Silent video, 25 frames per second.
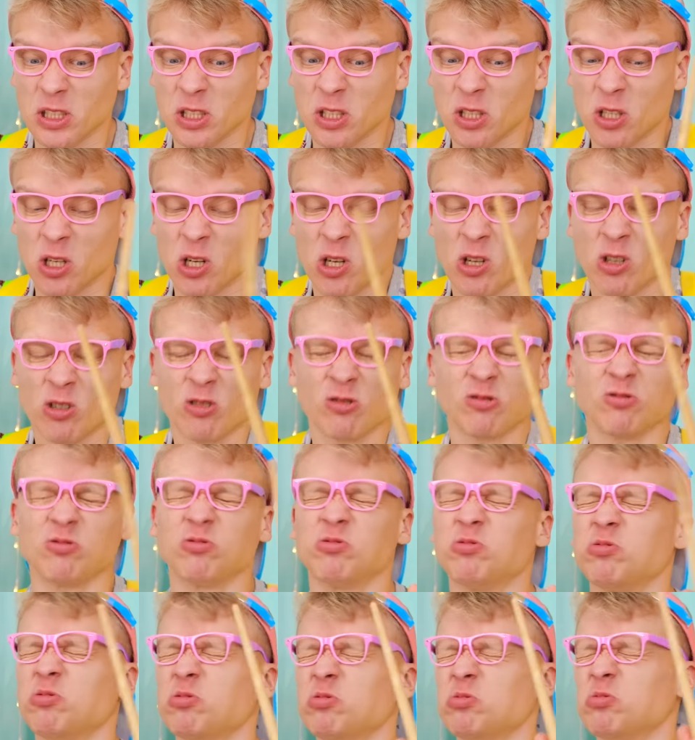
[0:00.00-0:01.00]
this!
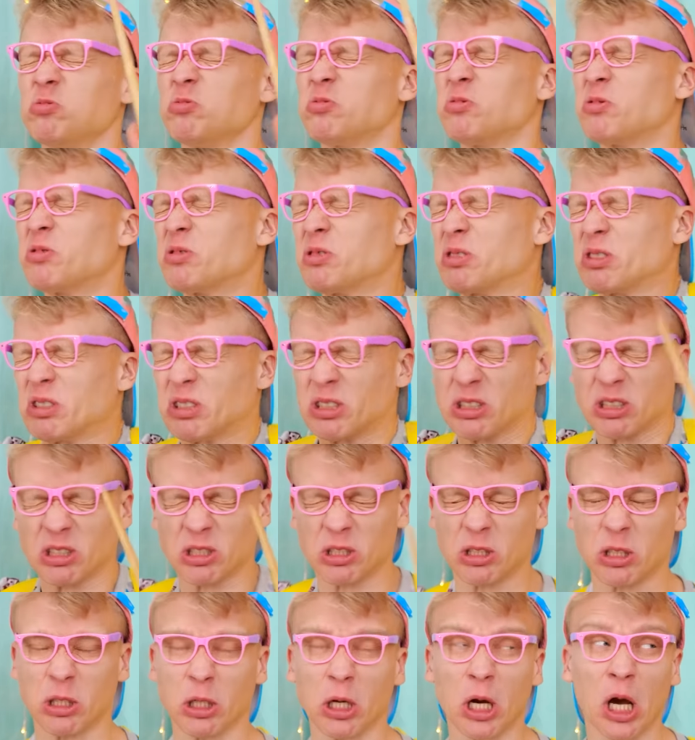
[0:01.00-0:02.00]

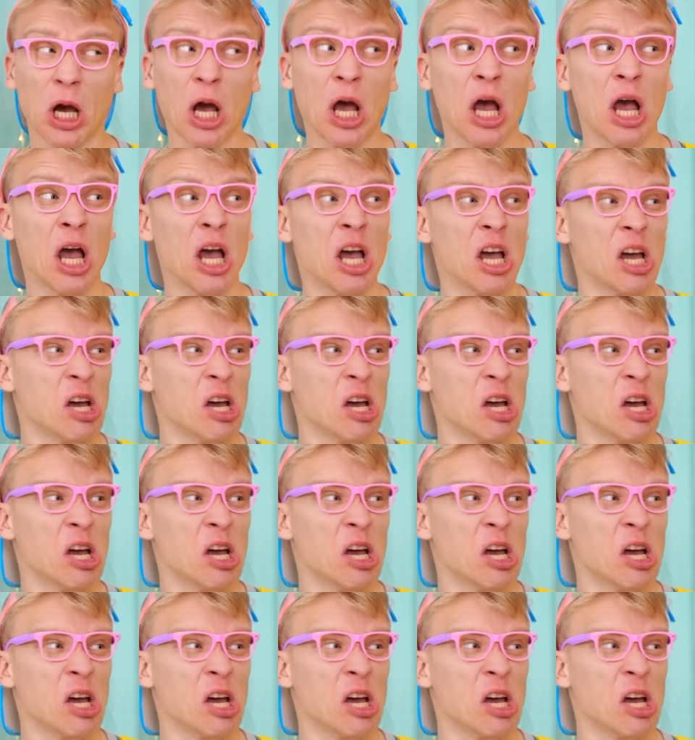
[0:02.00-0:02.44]
Not